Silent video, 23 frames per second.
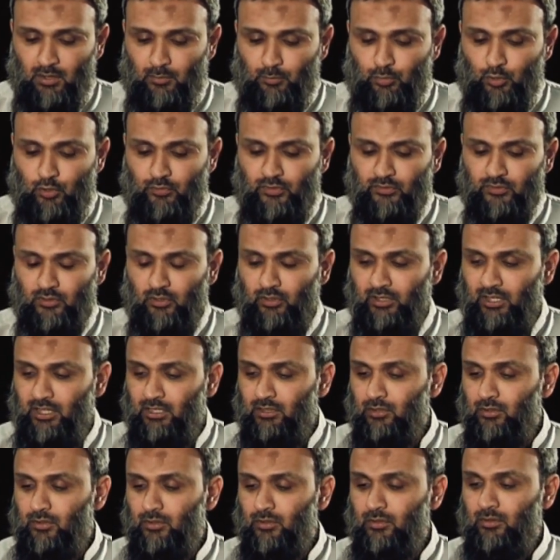Proof of
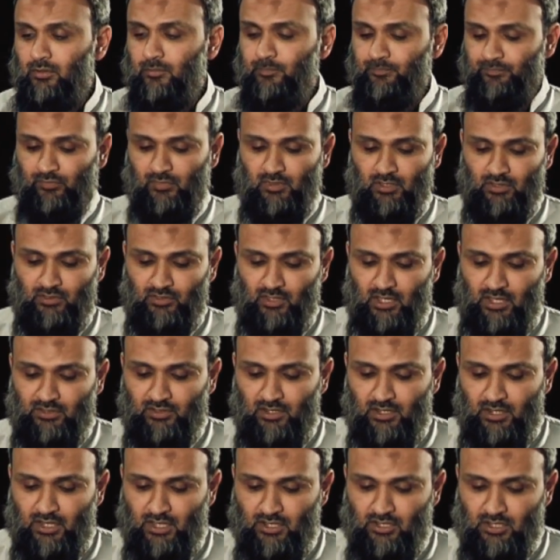Tawheed through signs
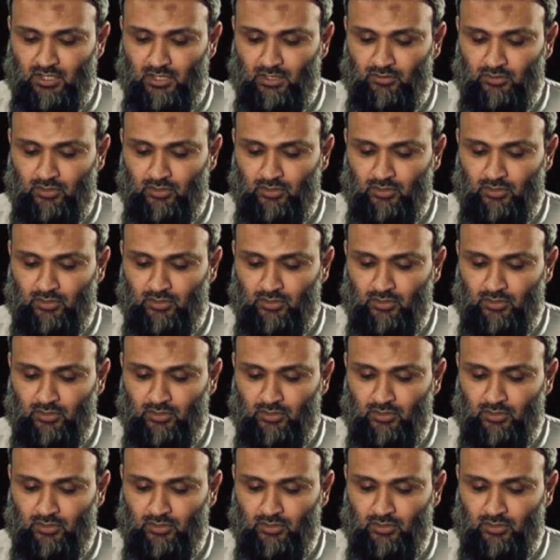in nature.